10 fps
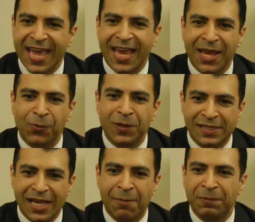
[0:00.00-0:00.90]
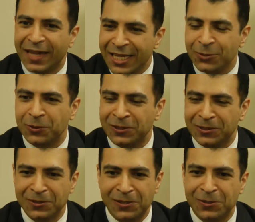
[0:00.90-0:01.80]
it was a place where
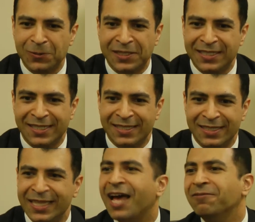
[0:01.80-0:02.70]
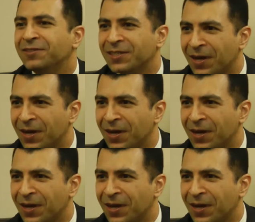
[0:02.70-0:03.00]
students would just love to